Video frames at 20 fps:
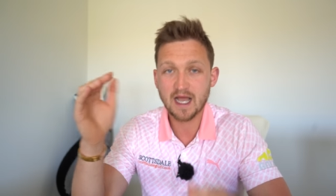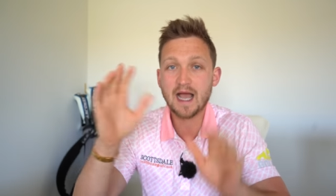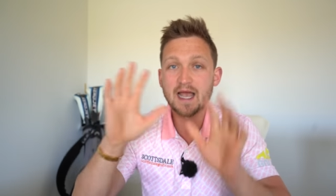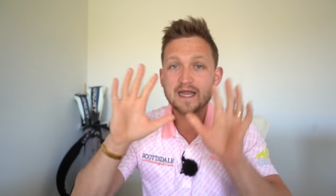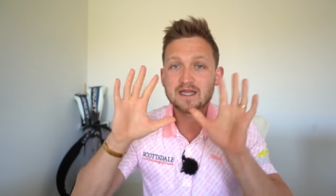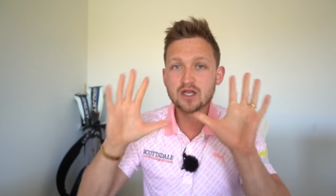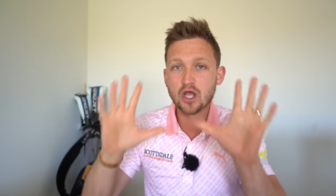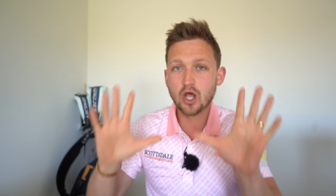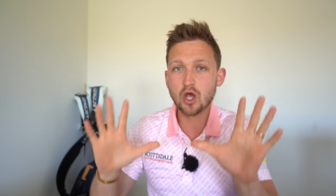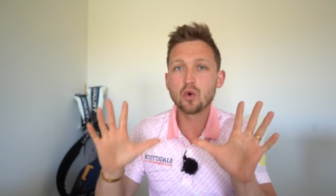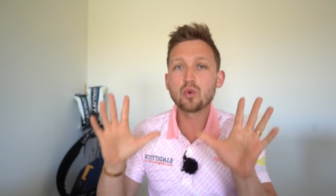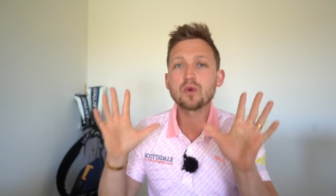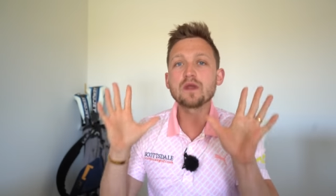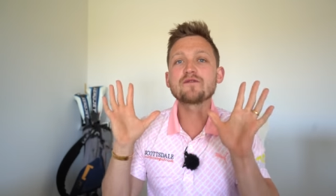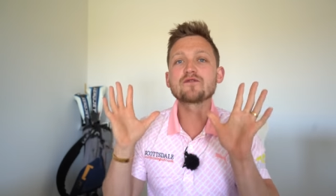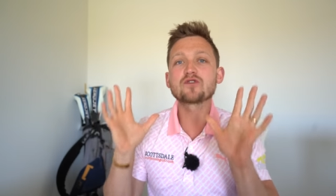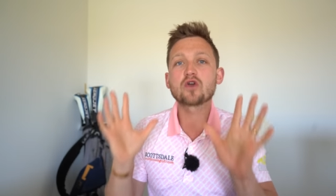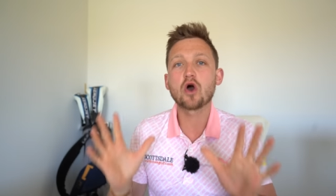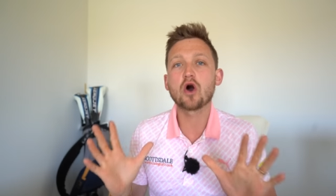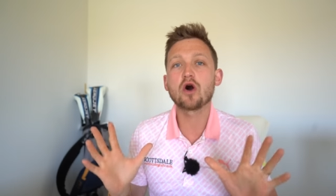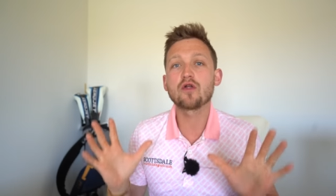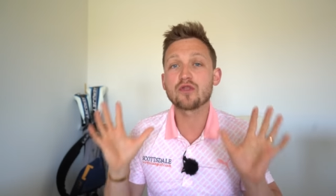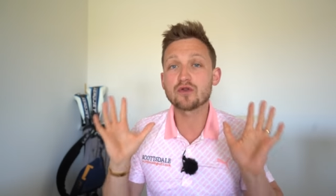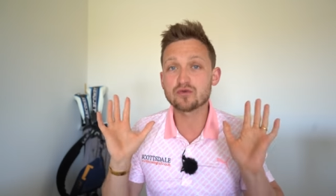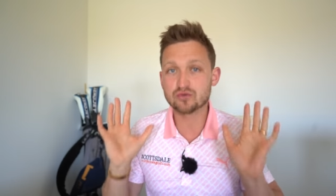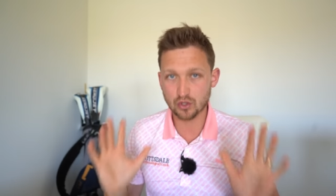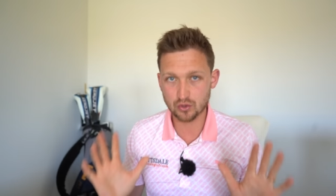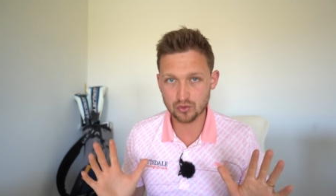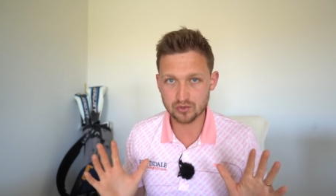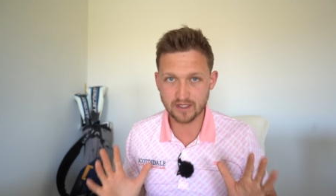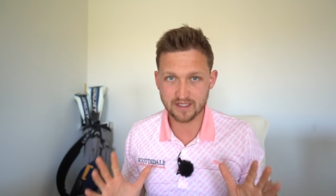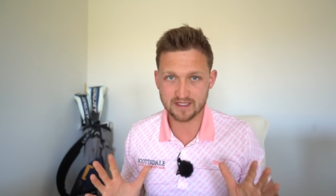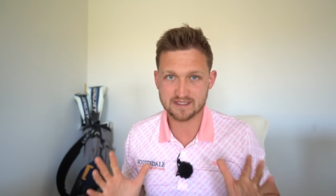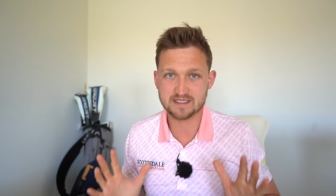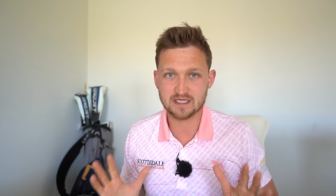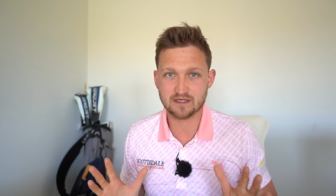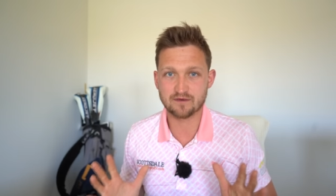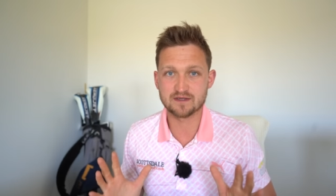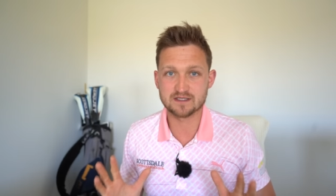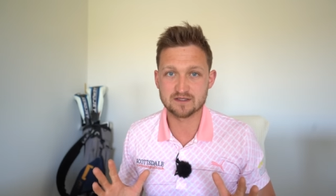I know we've got the Rolex
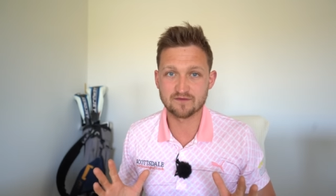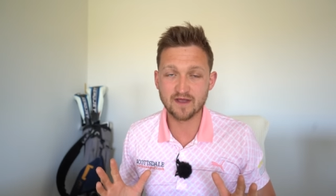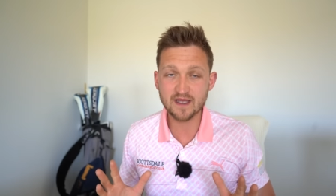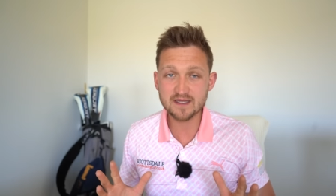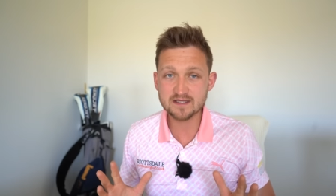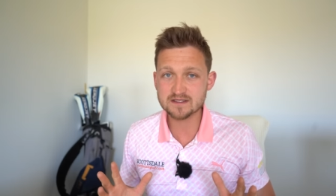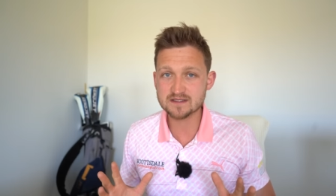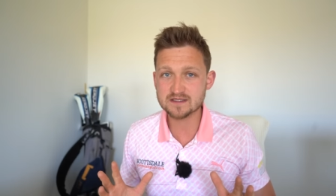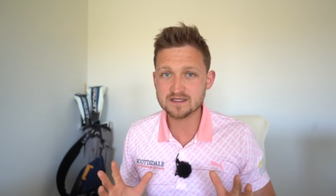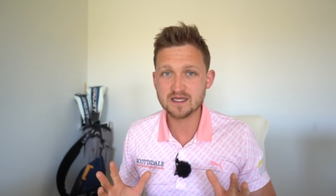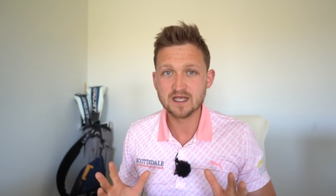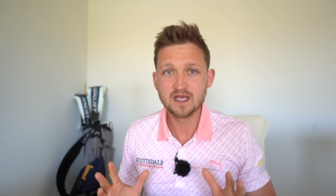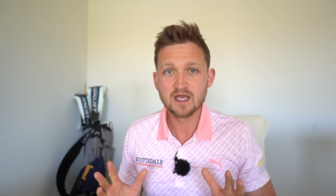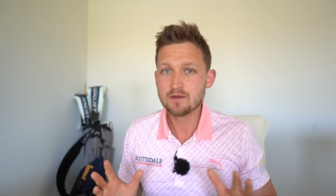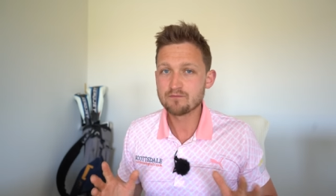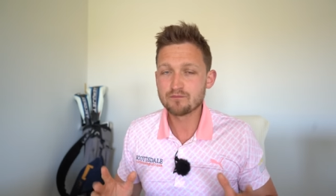Series events,